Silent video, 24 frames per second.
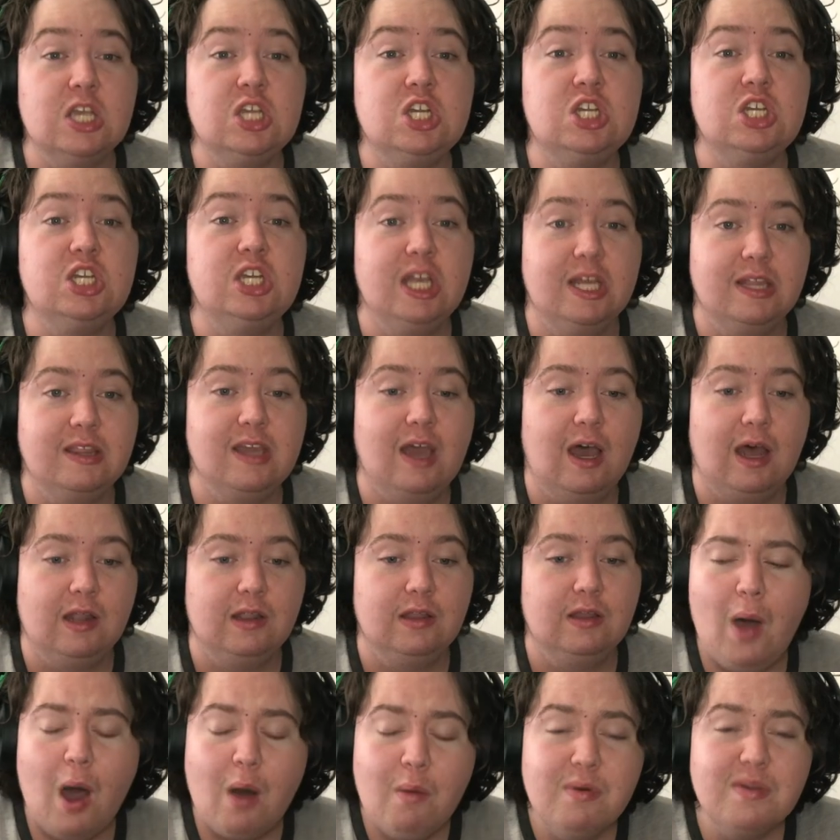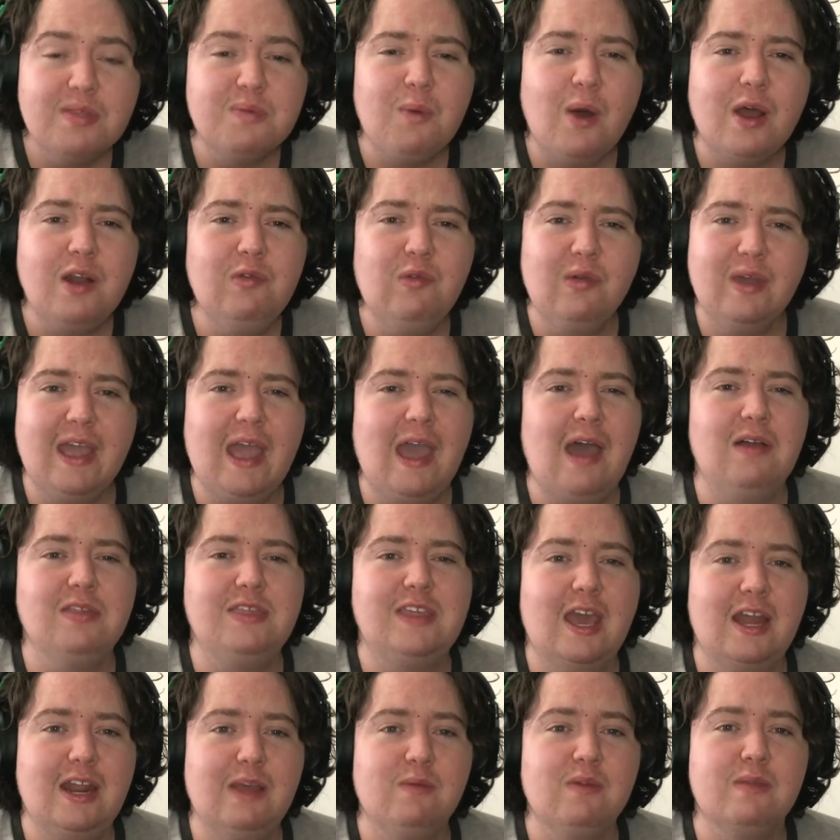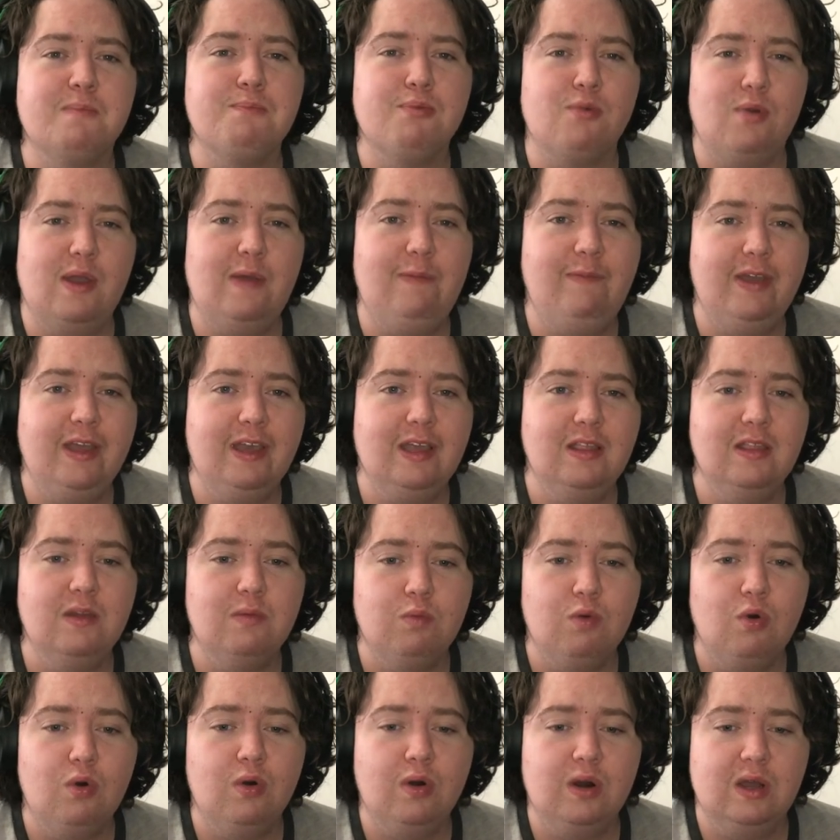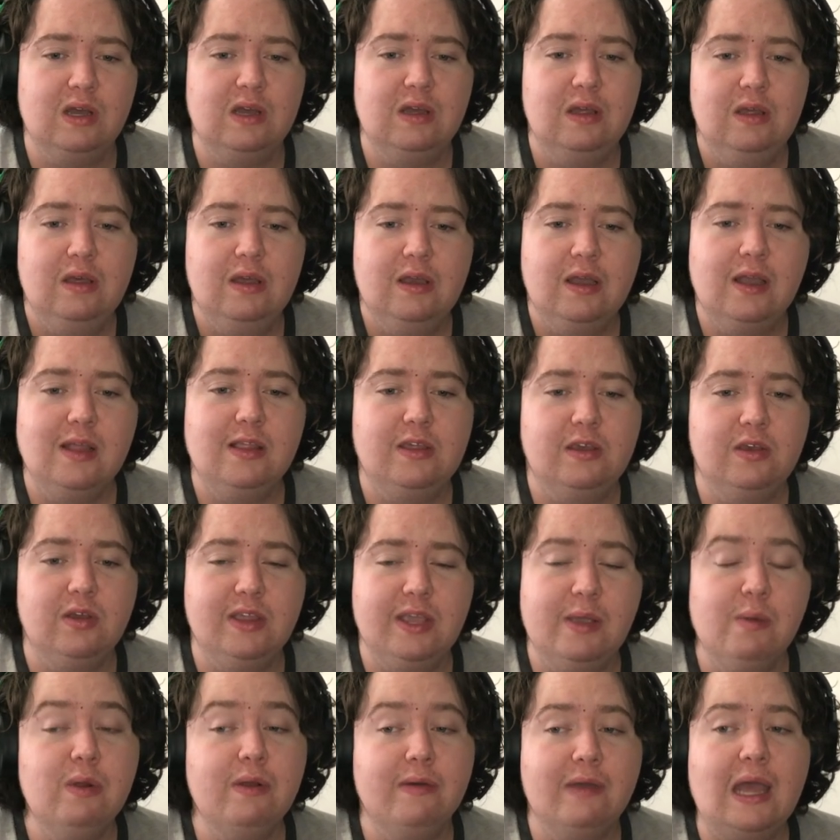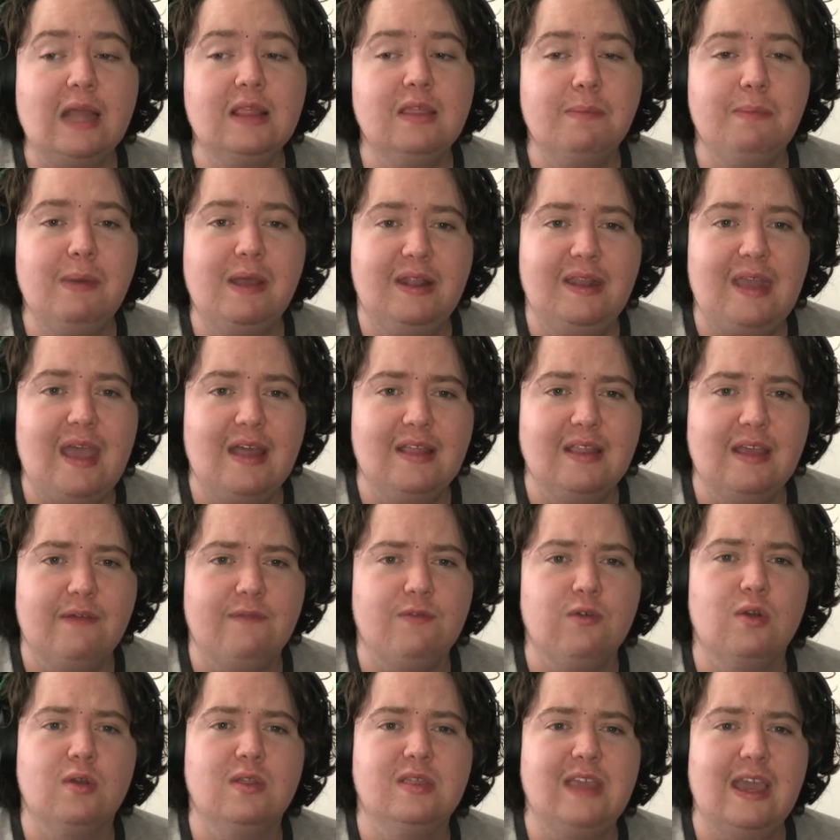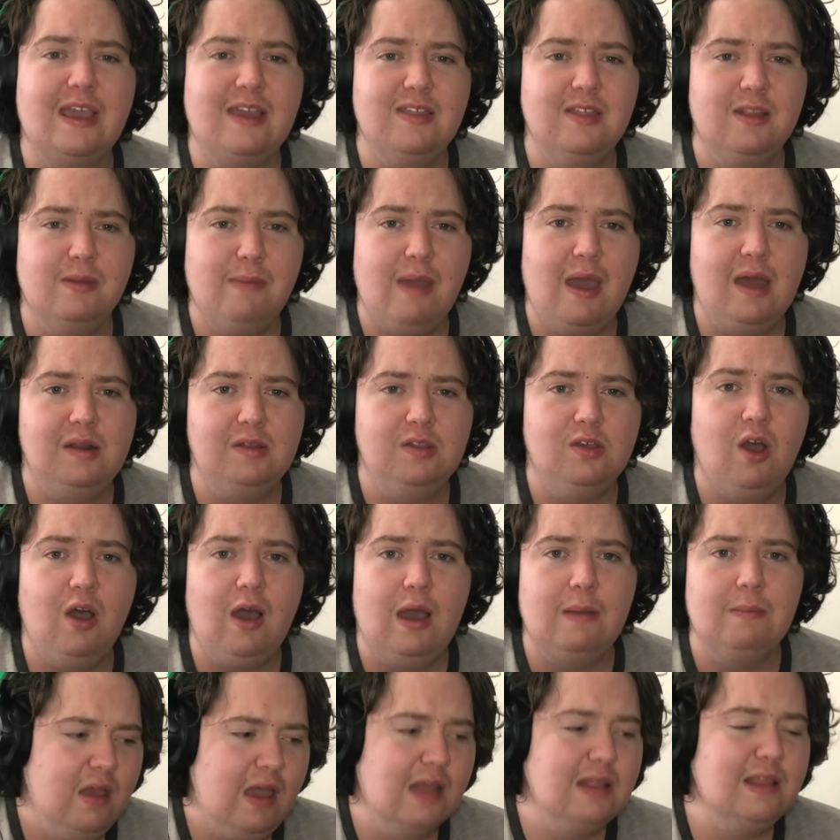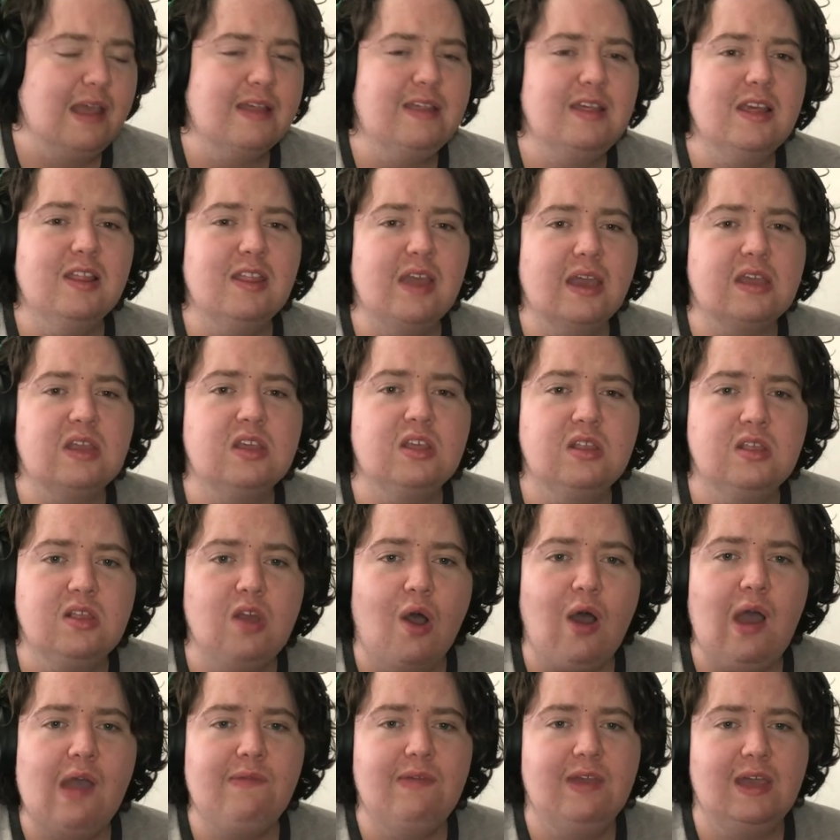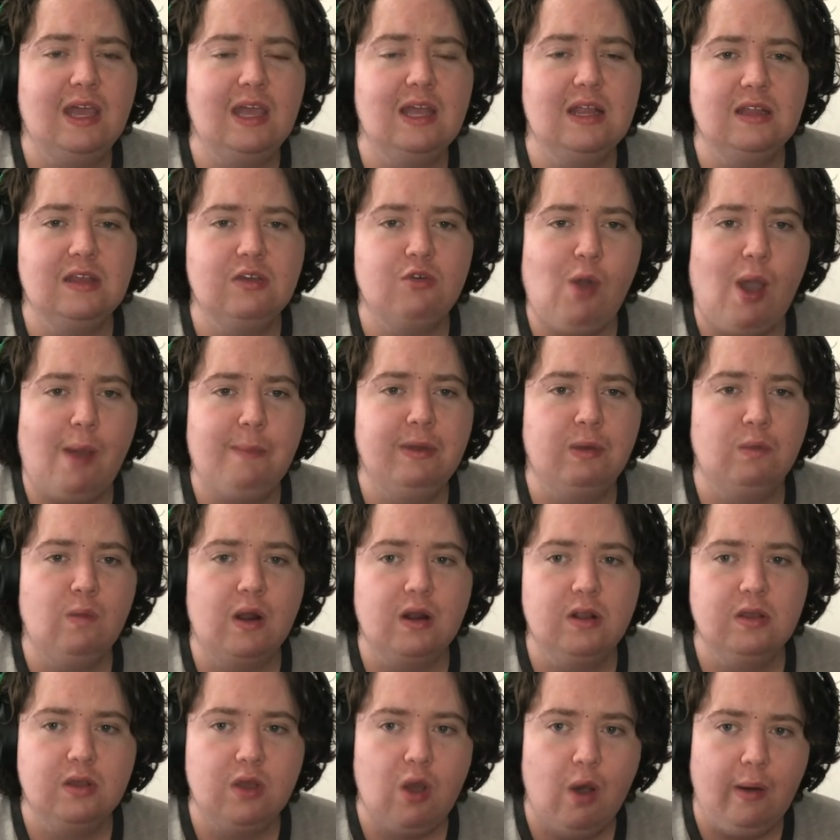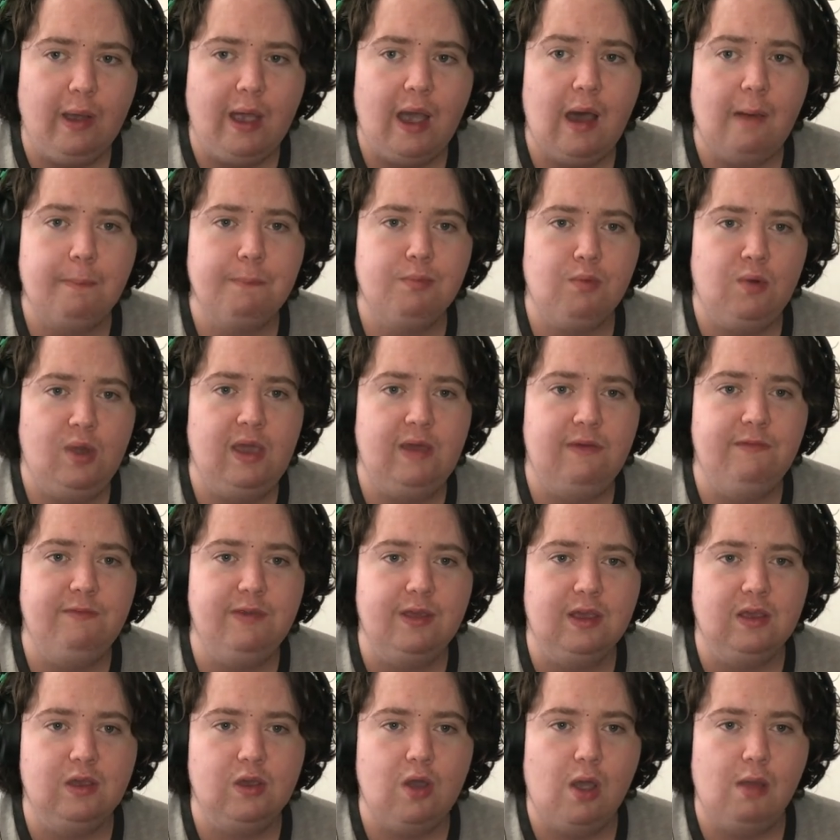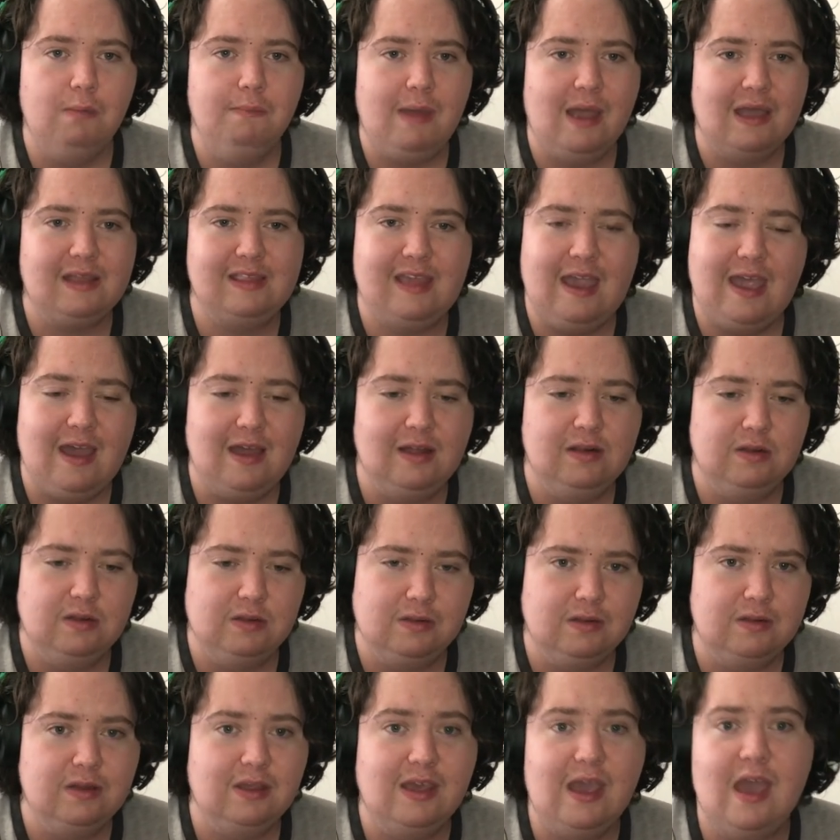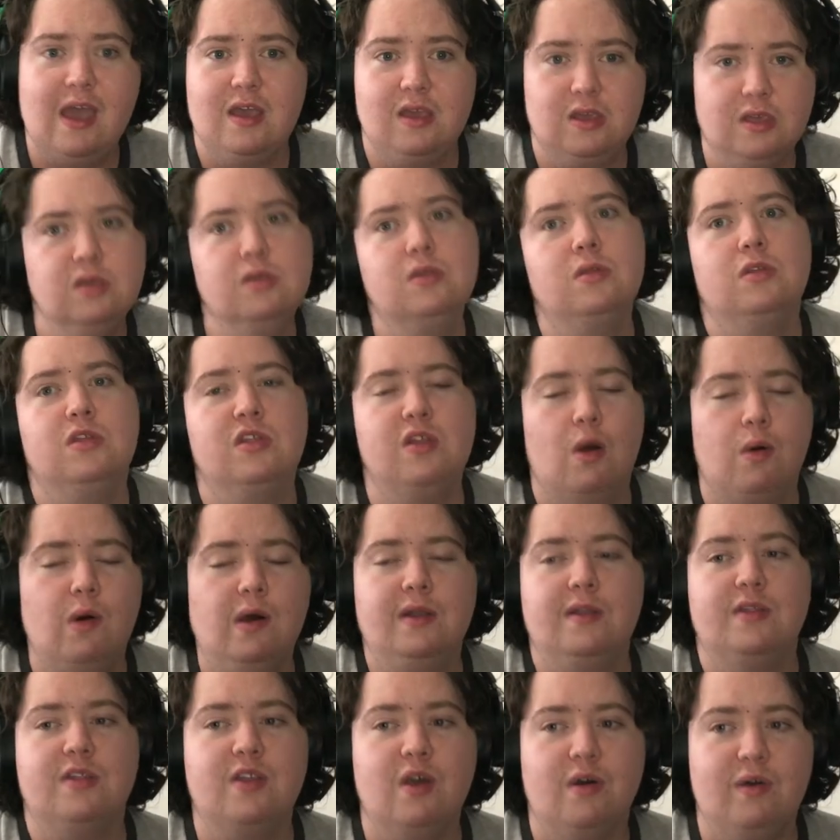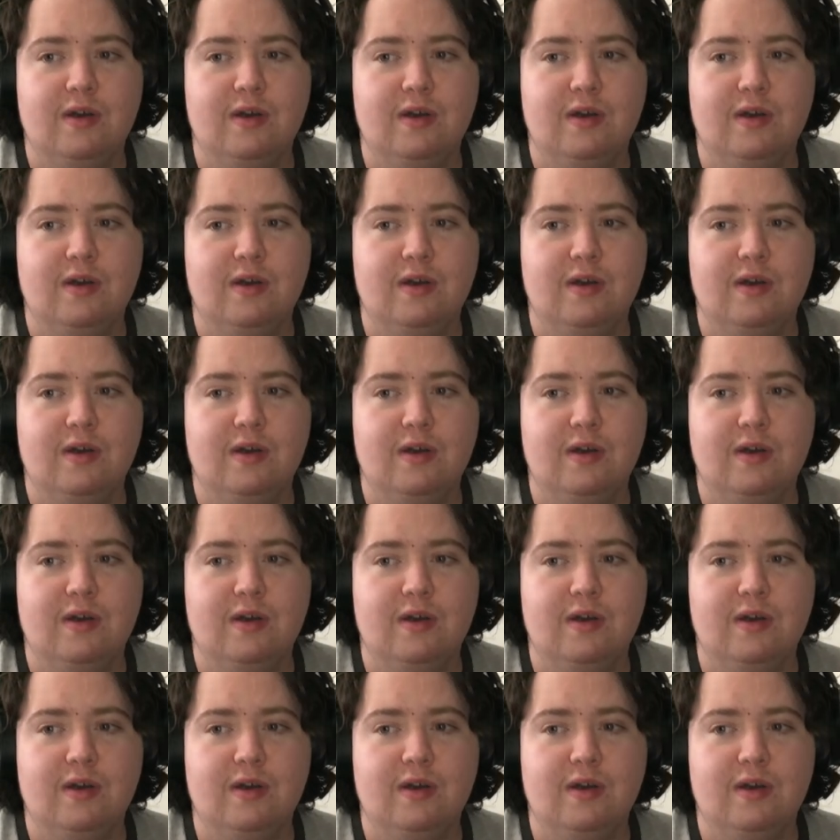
shit ton. I was wondering how Teddy was breathing in the water, because he would have had to been down there for a decent amount of time. Unless he's, like, diving in, grabbing one, going up, breathing, going back down, and yeah, so on and so